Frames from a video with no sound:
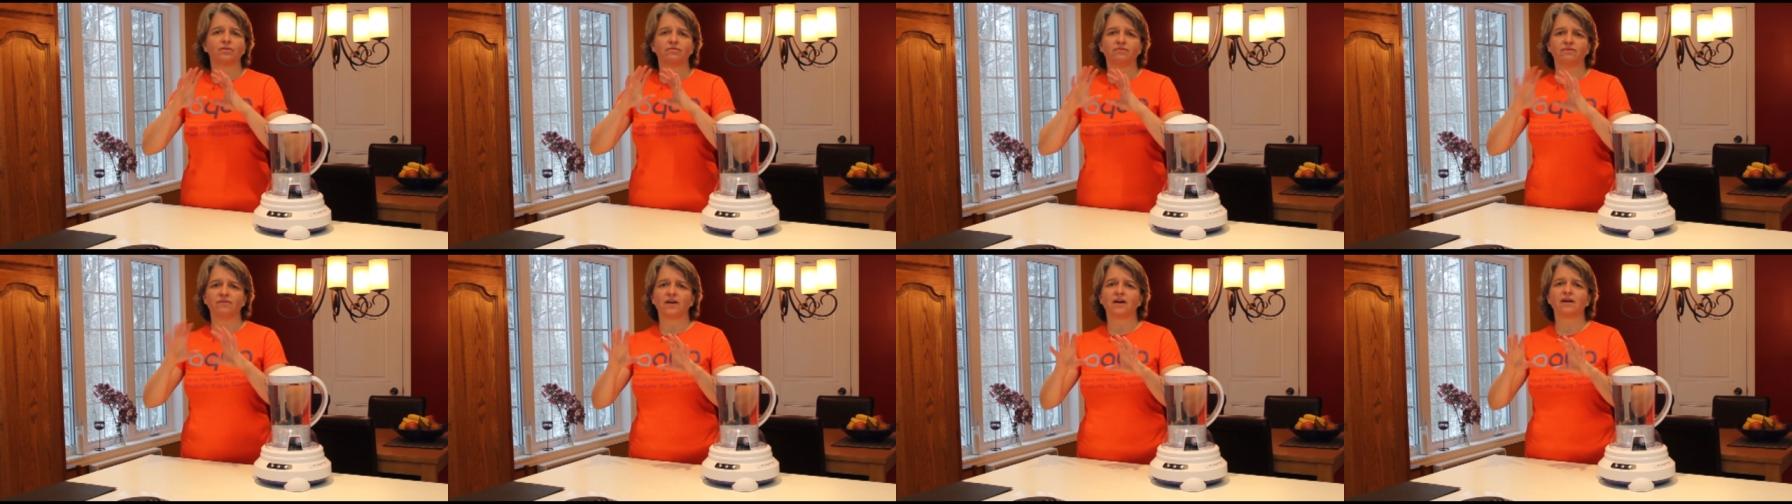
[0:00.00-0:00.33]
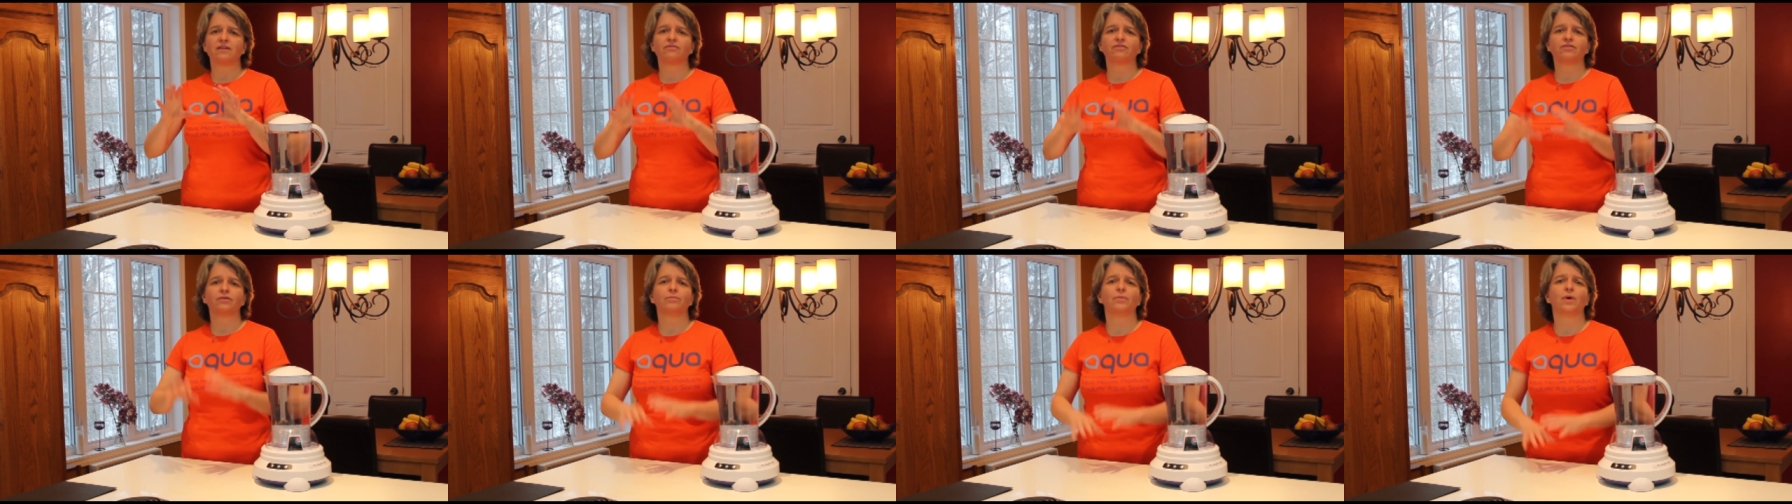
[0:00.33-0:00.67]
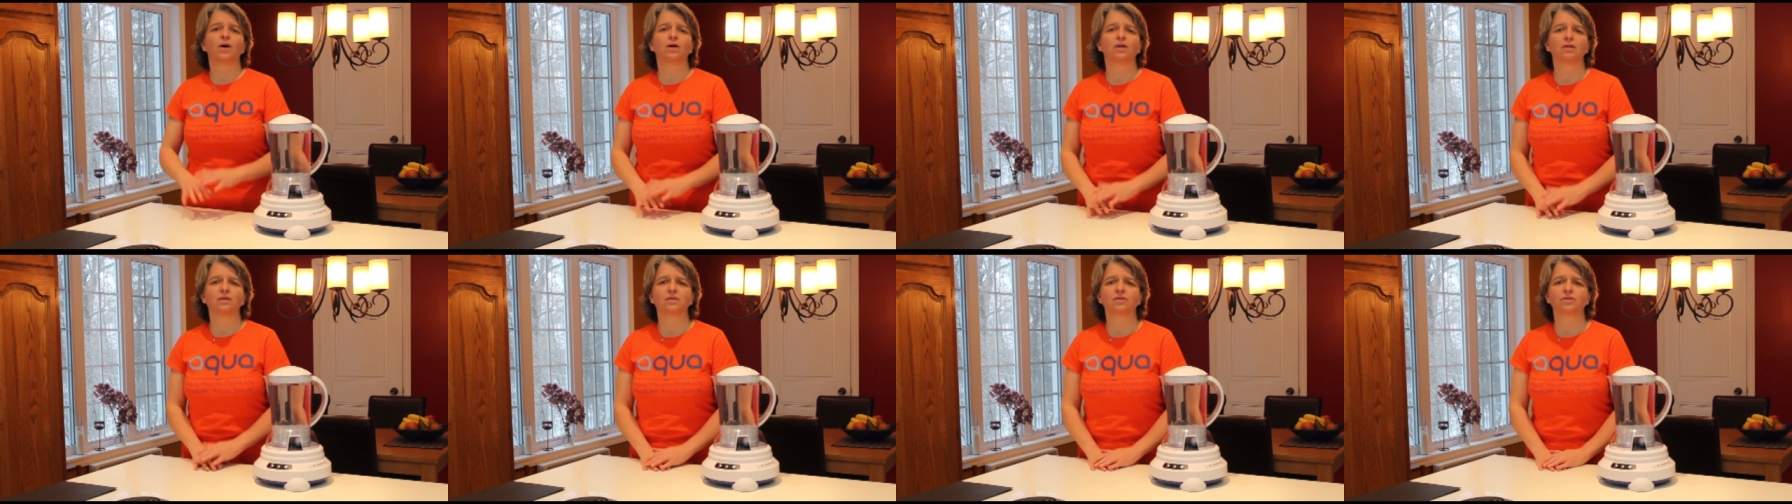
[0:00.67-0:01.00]
far from
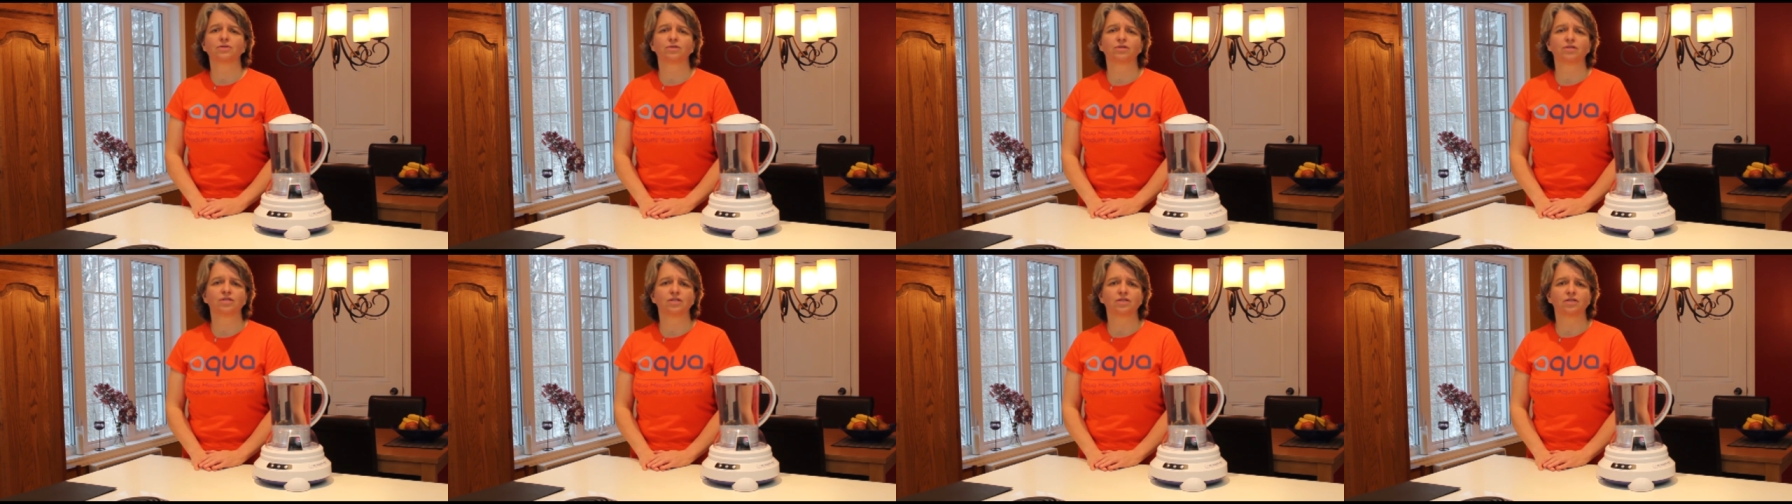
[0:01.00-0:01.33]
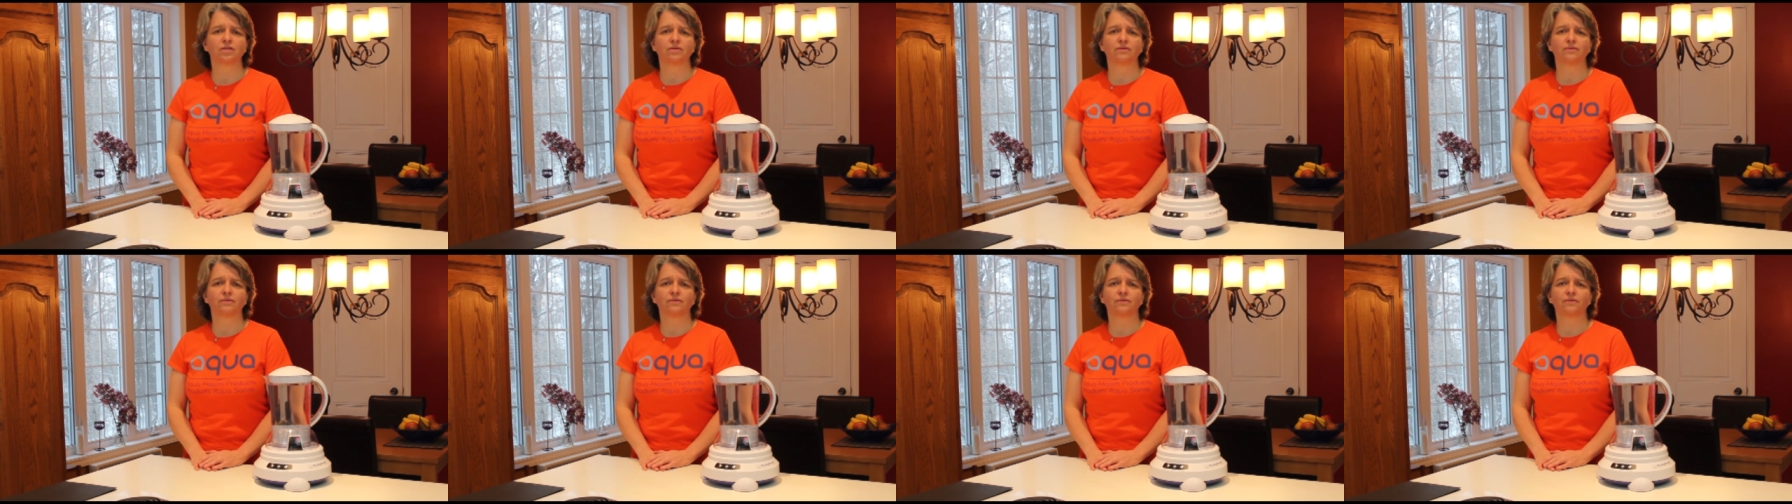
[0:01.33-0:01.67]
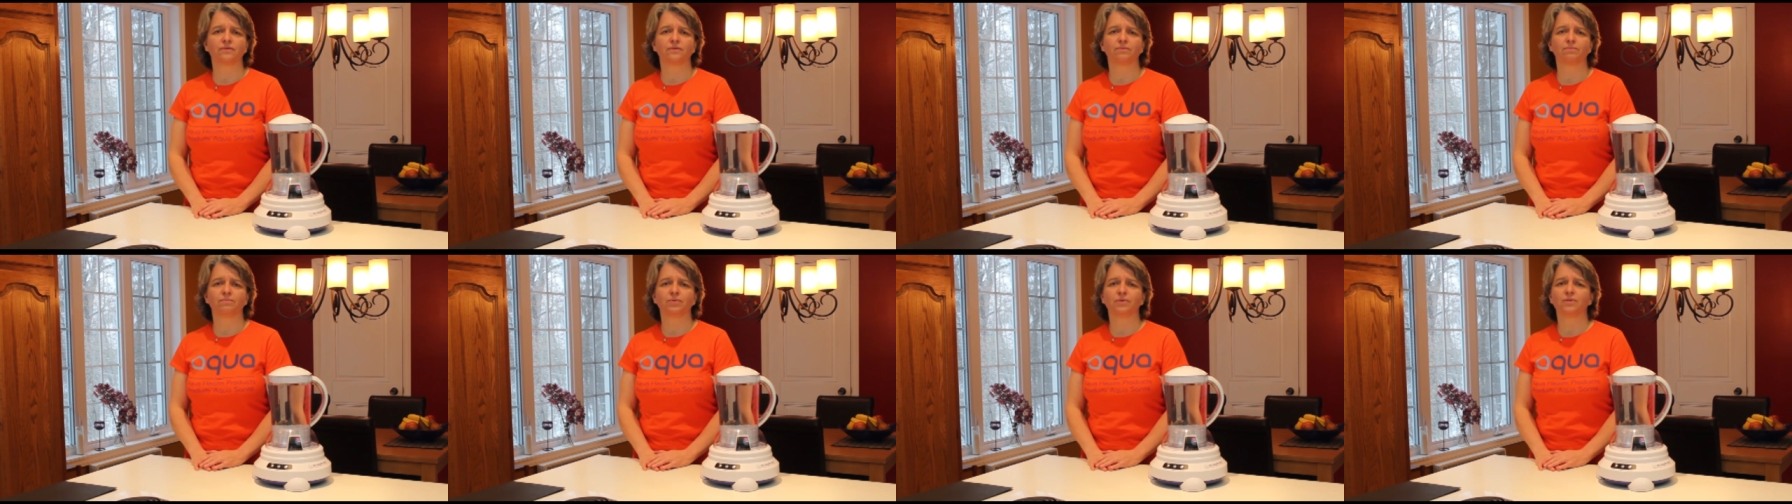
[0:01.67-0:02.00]
all sources
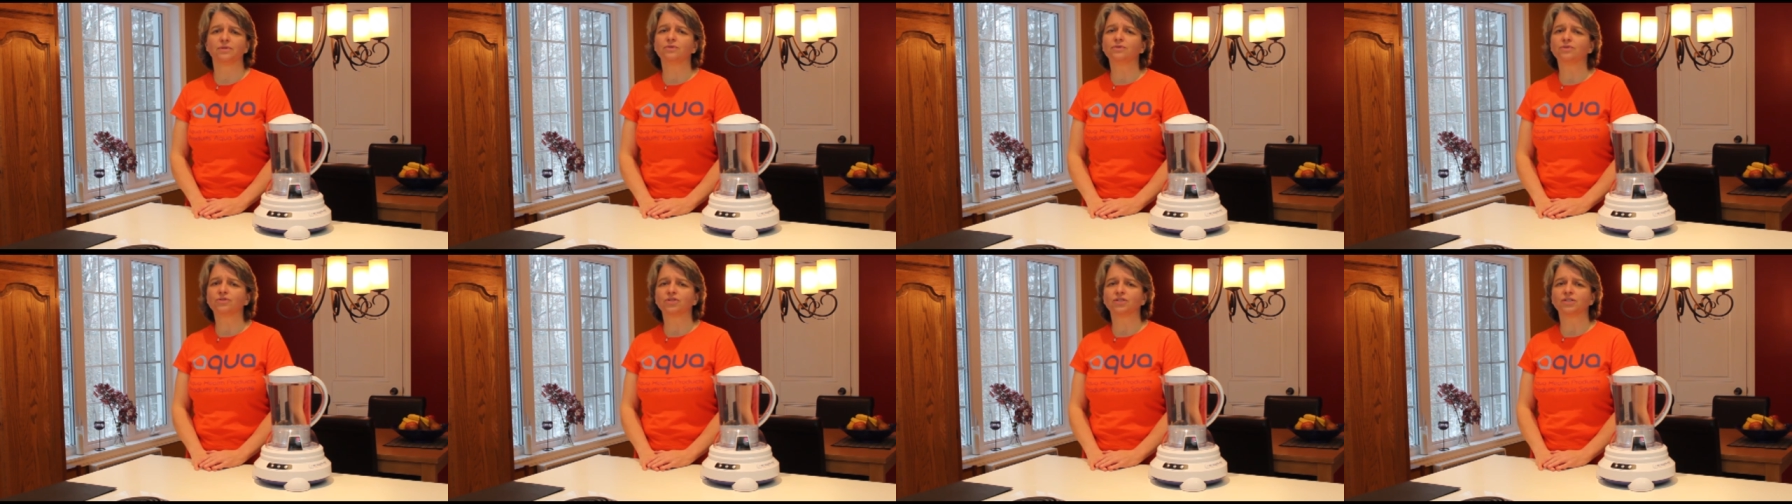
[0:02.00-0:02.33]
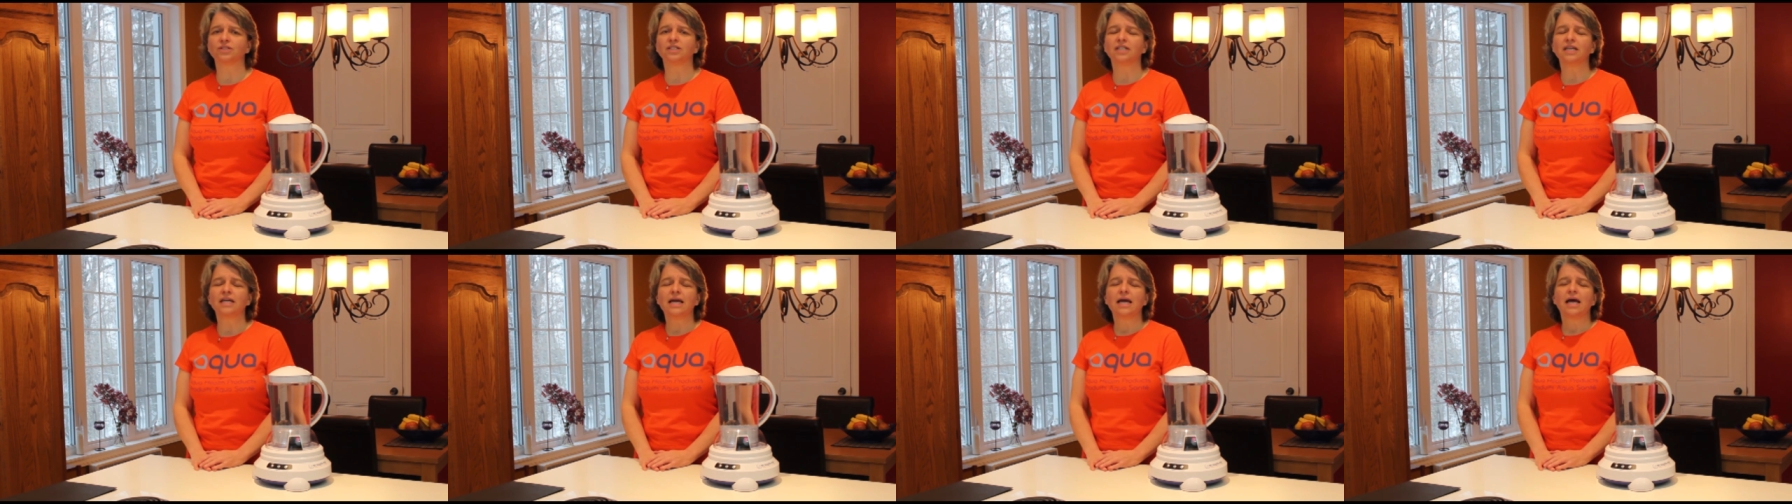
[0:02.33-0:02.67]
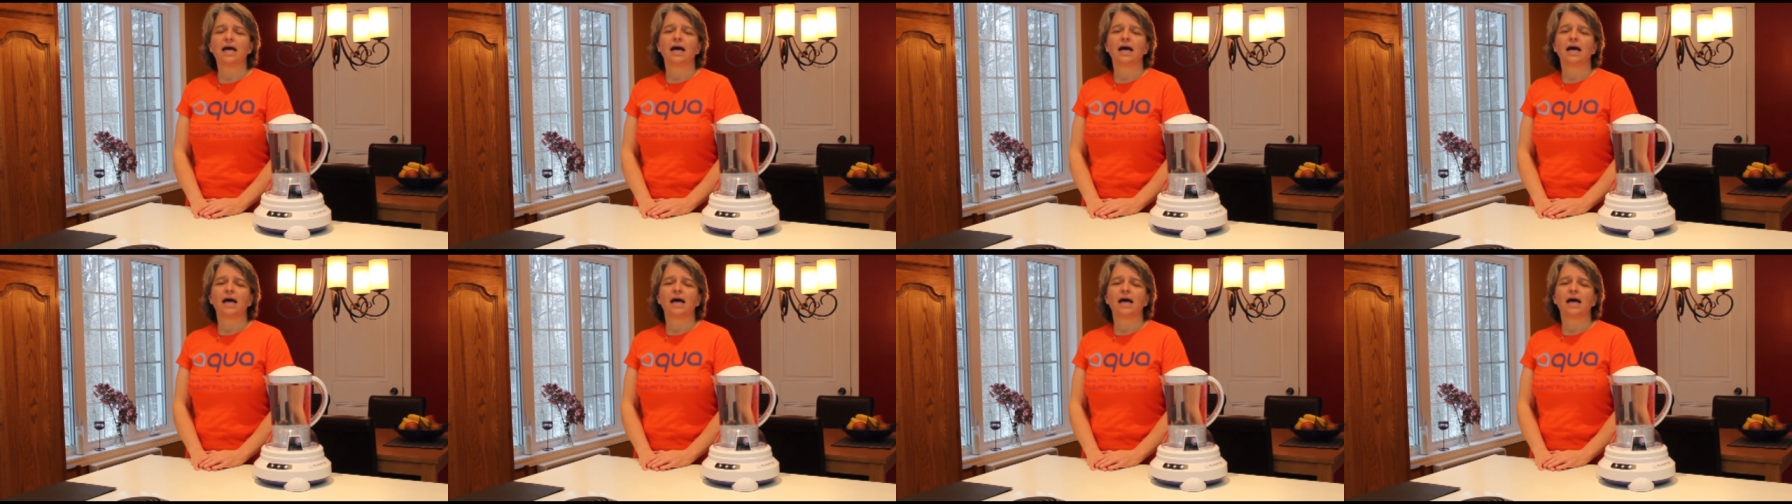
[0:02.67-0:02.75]
of pollution